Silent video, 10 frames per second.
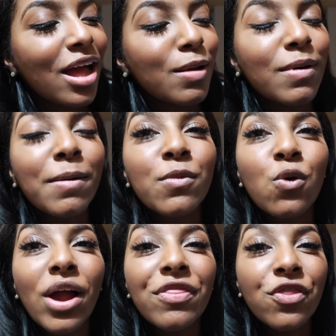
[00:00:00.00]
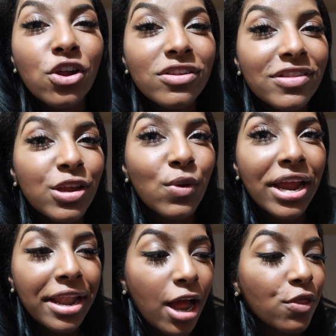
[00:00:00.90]
I'm quite thirsty
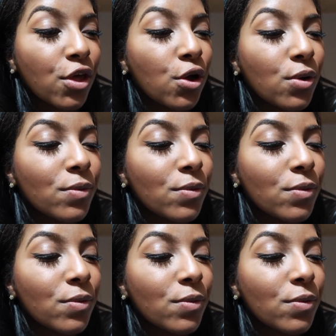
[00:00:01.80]
right now, though.